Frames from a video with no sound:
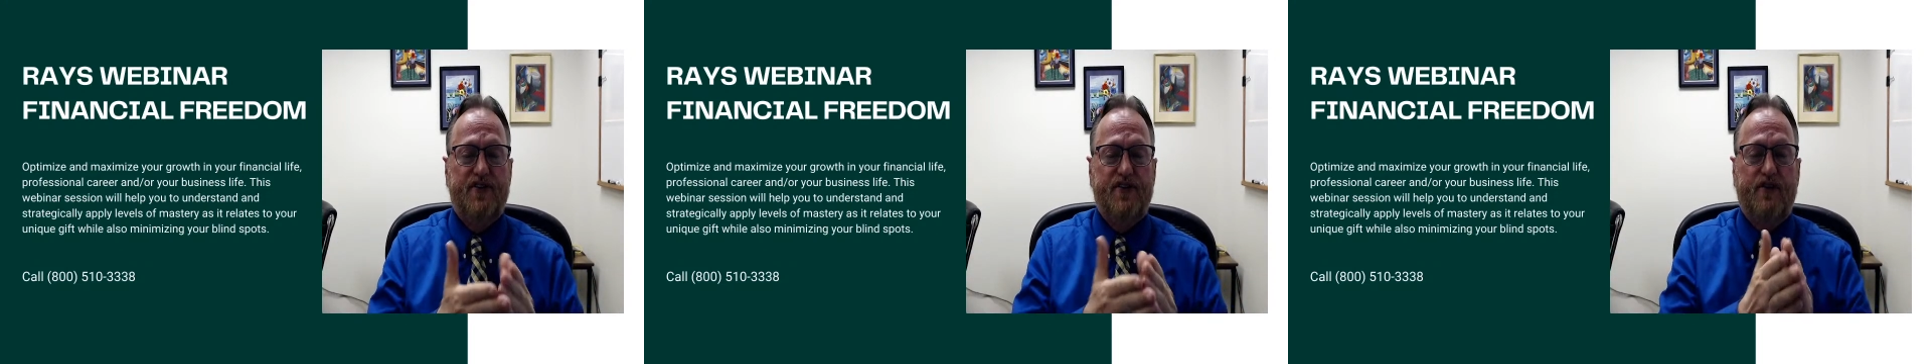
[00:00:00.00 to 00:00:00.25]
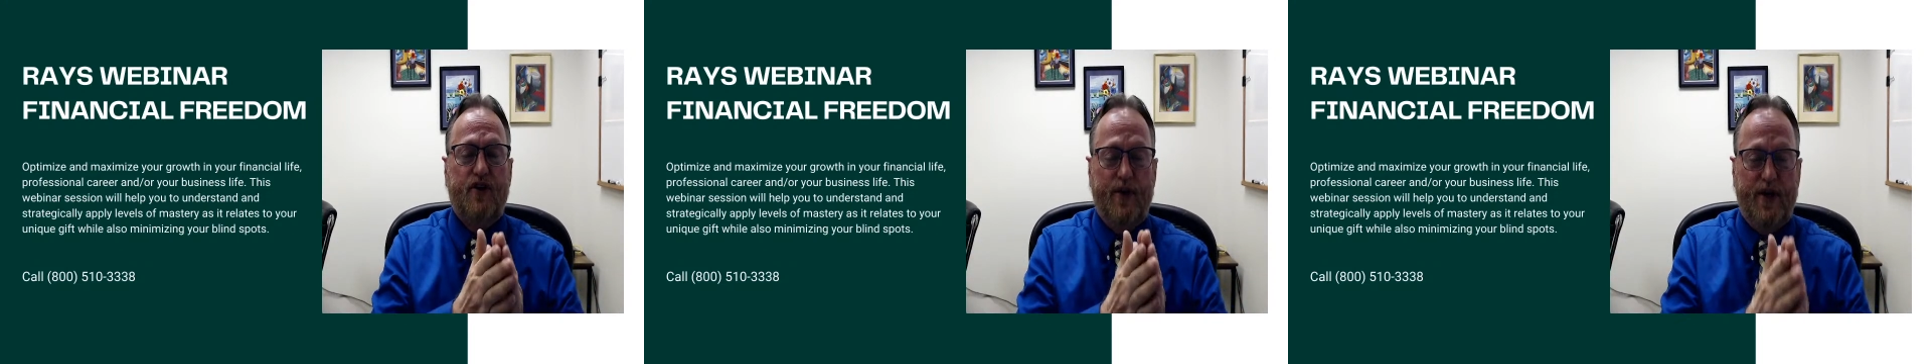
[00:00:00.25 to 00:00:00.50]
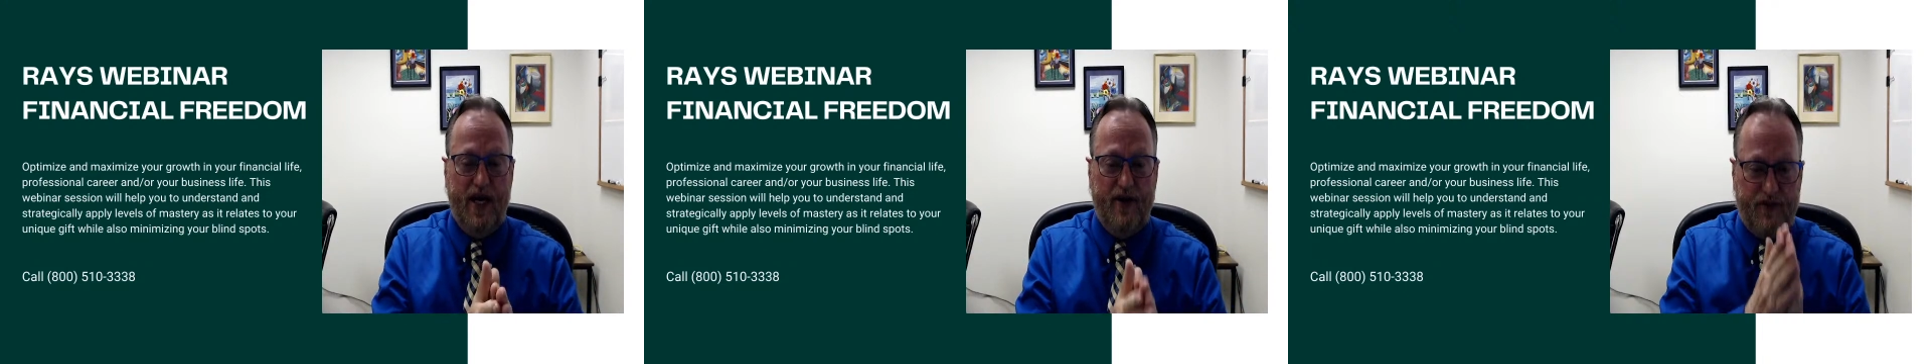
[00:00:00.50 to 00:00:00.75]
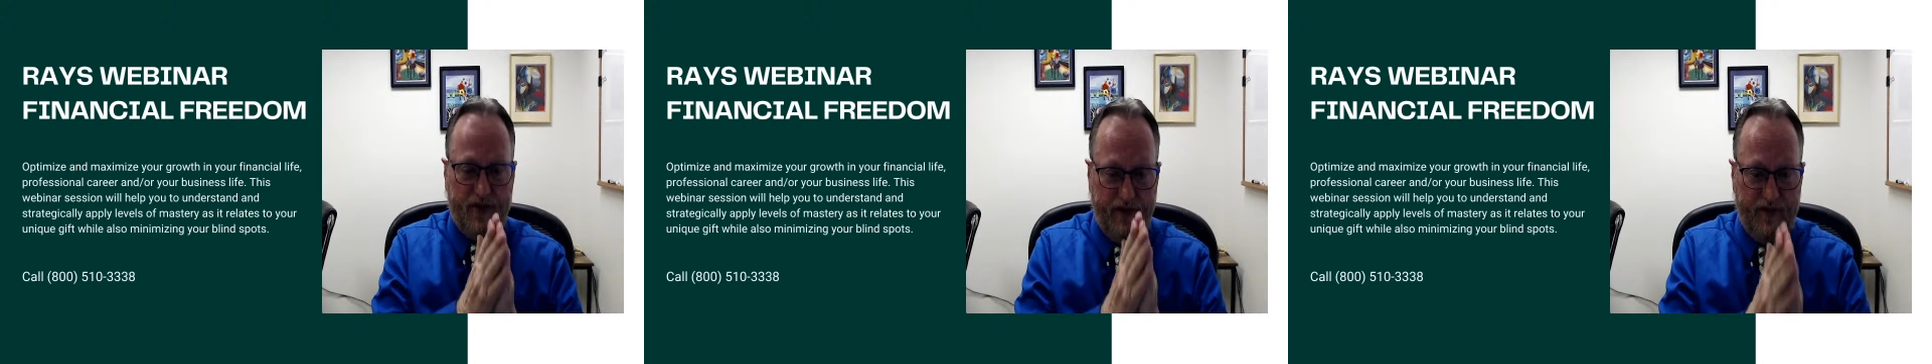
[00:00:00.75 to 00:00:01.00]
of going
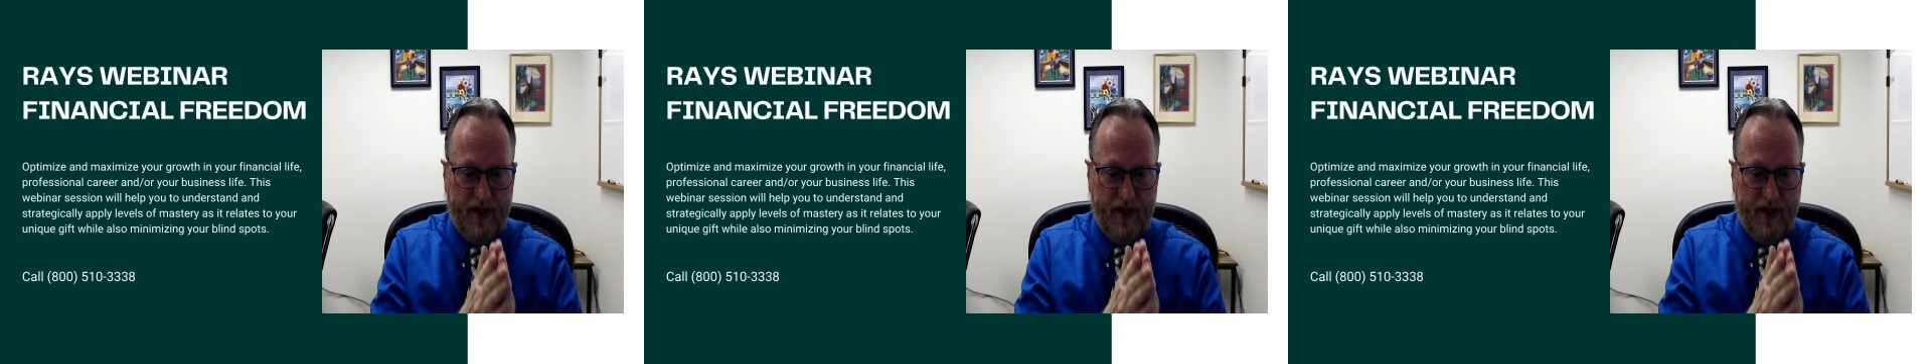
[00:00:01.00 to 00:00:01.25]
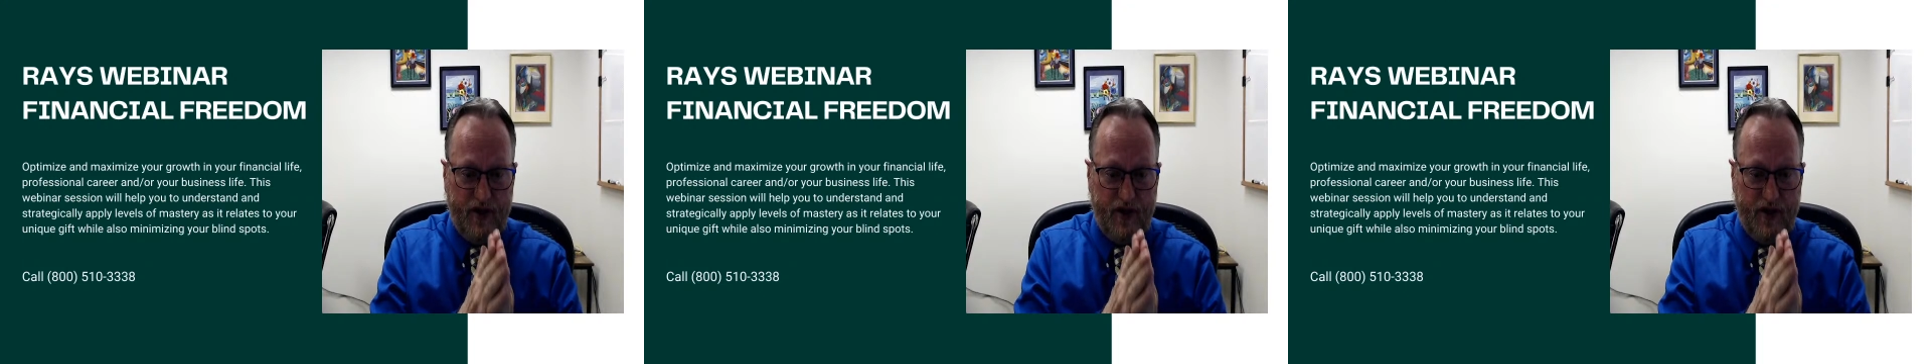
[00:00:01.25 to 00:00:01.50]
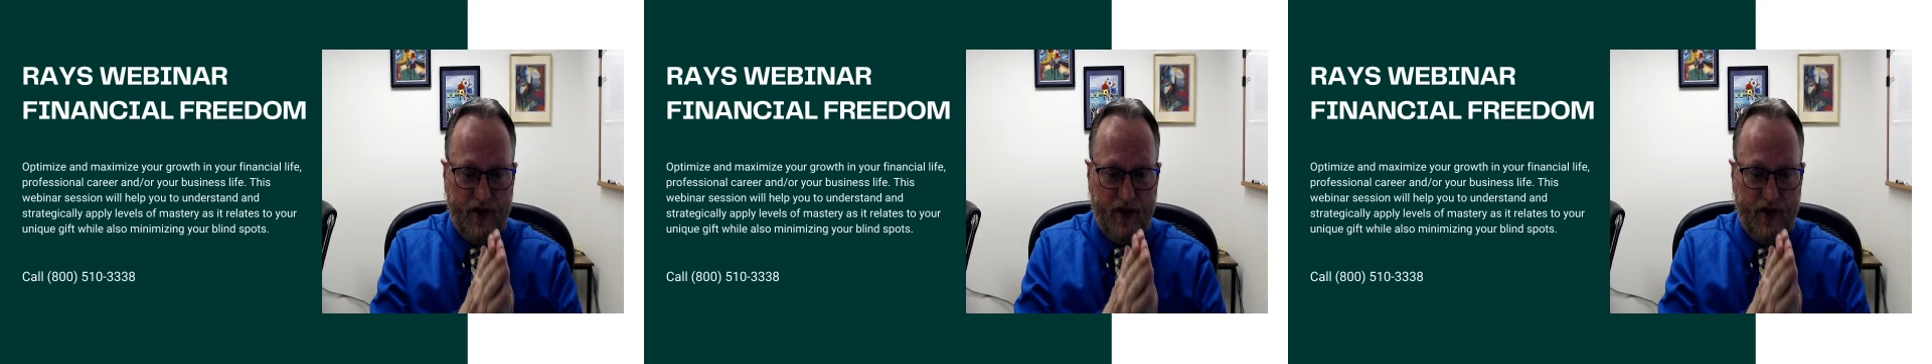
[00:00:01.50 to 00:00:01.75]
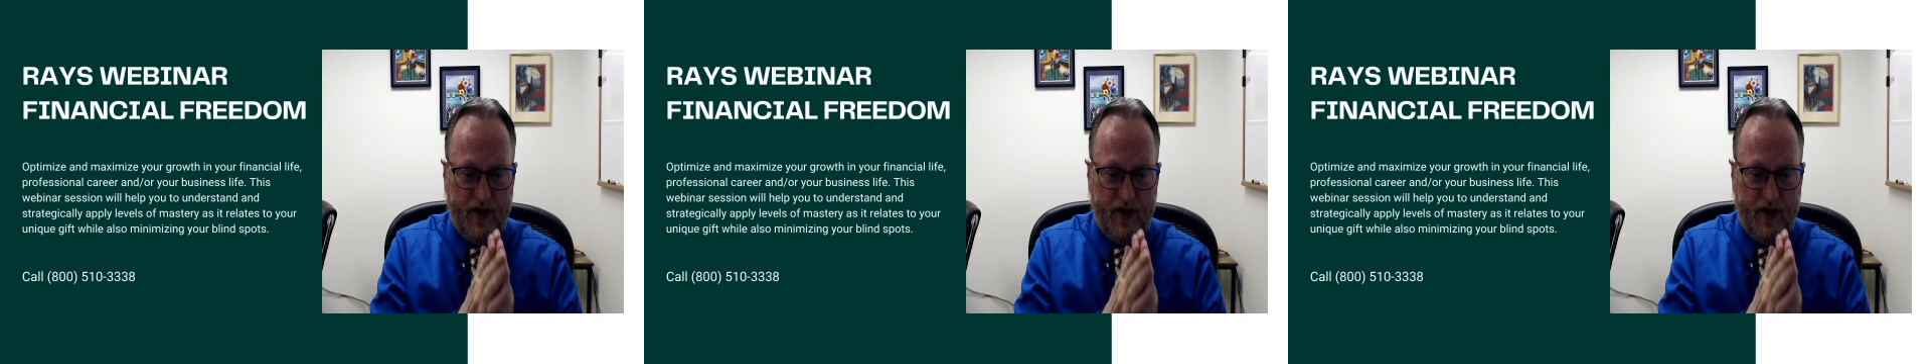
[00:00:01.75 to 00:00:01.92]
after every creditor too.